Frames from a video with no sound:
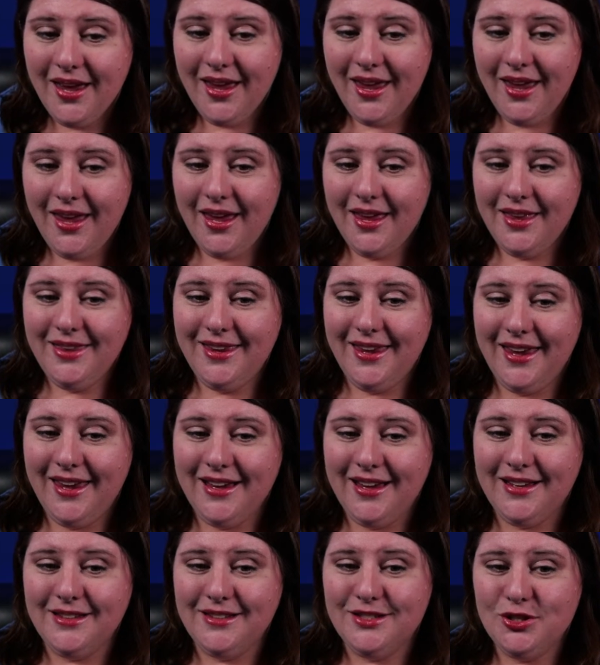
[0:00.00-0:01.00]

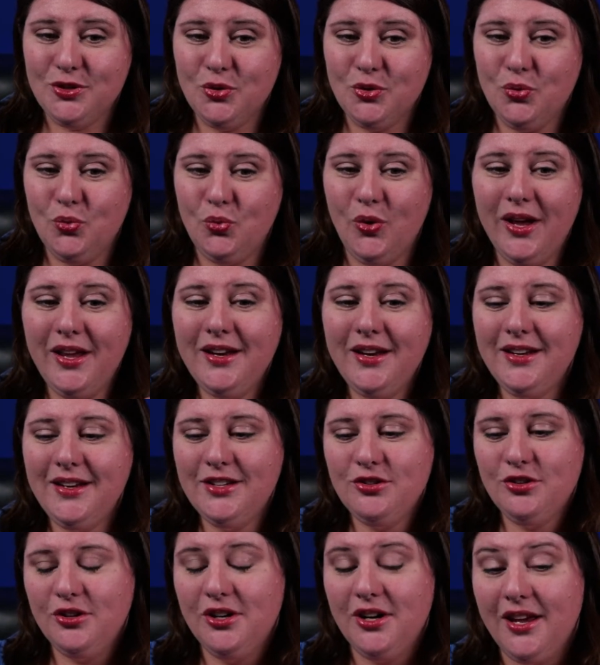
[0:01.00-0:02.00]
And when
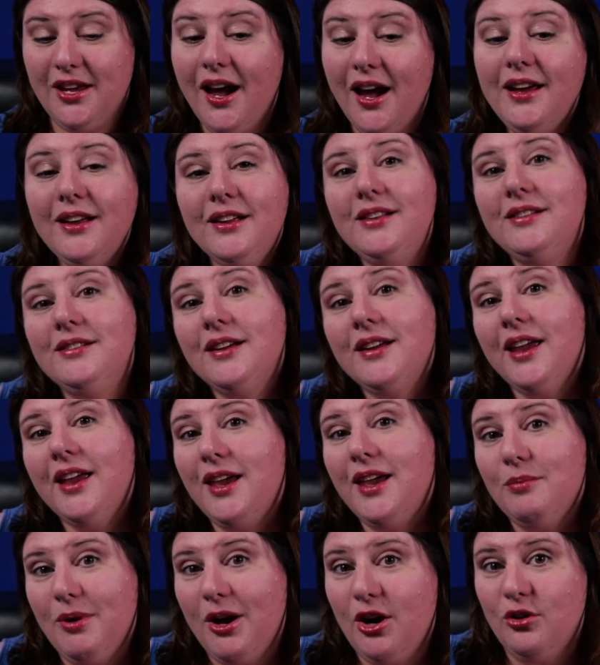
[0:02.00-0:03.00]
Eternity Isle came
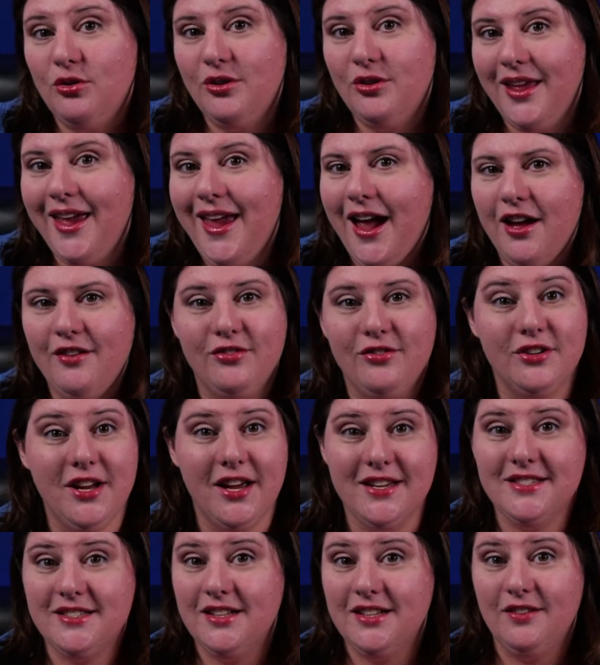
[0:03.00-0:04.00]
out, they
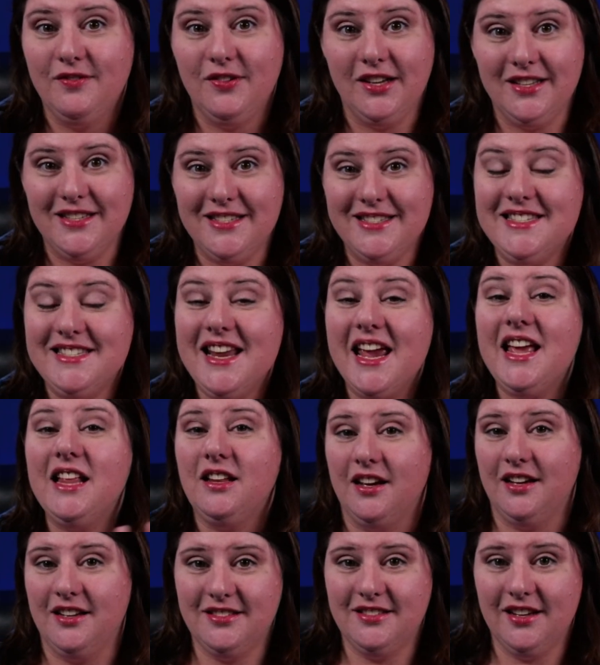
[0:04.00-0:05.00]
advertised the living
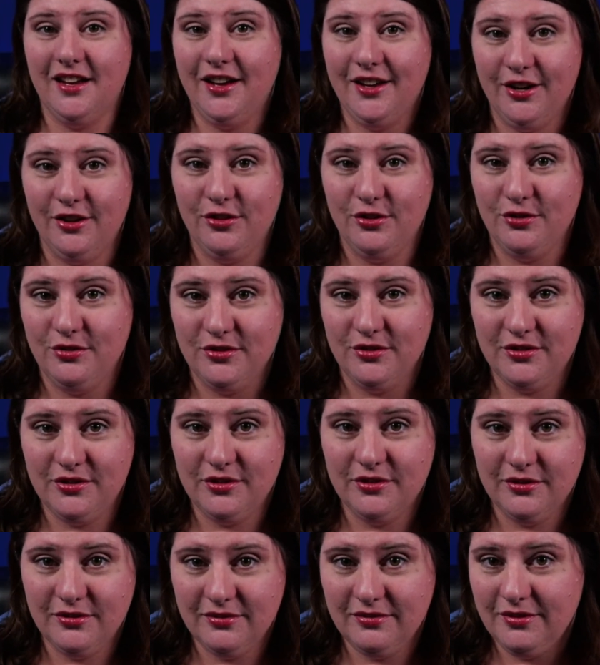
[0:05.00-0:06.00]
daylights out of those
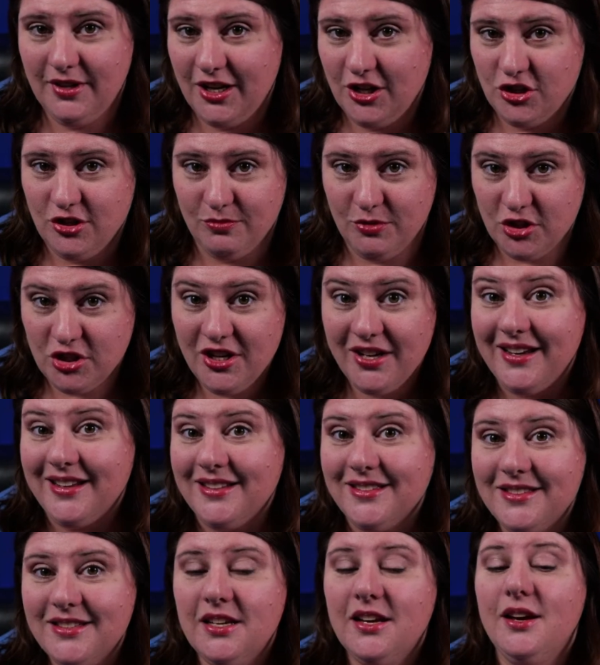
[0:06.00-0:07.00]
ancient
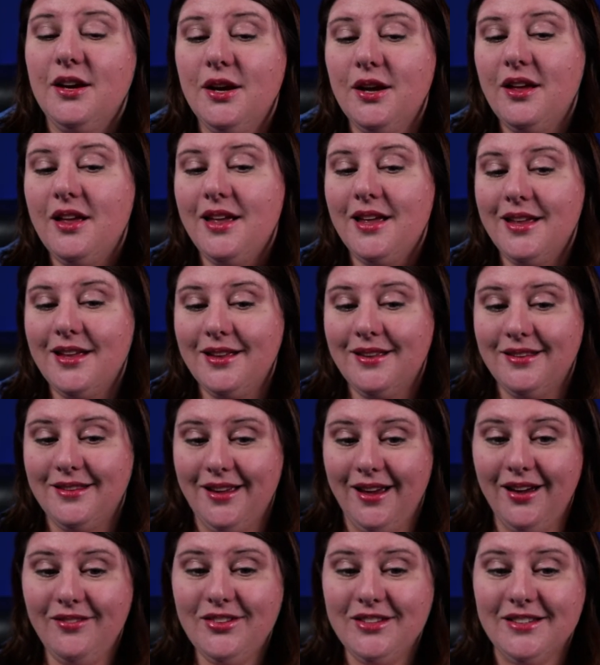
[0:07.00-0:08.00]
machines. They
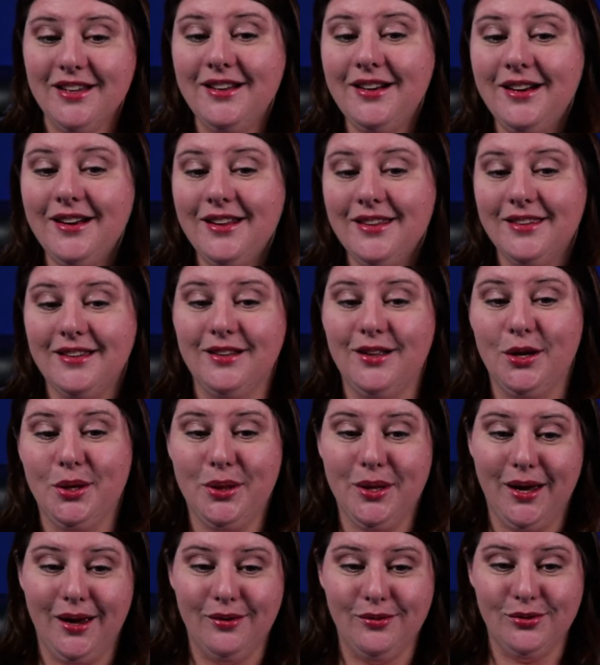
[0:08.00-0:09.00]
haven't done anything like
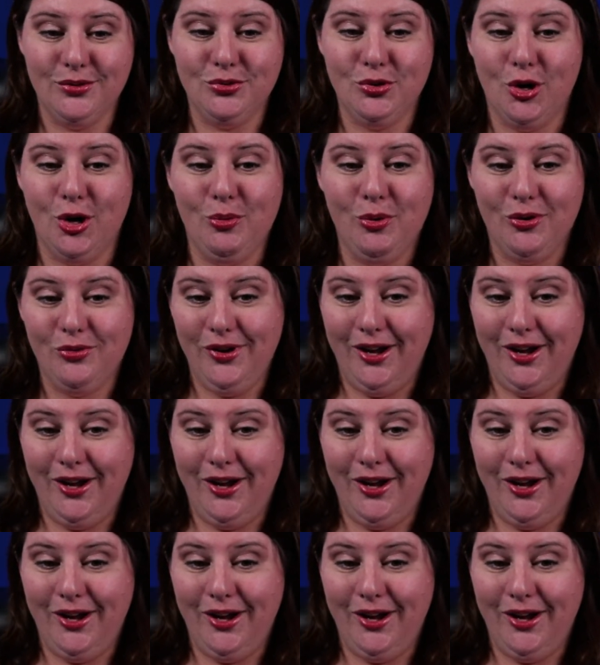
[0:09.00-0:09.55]
that with Storybook Vale.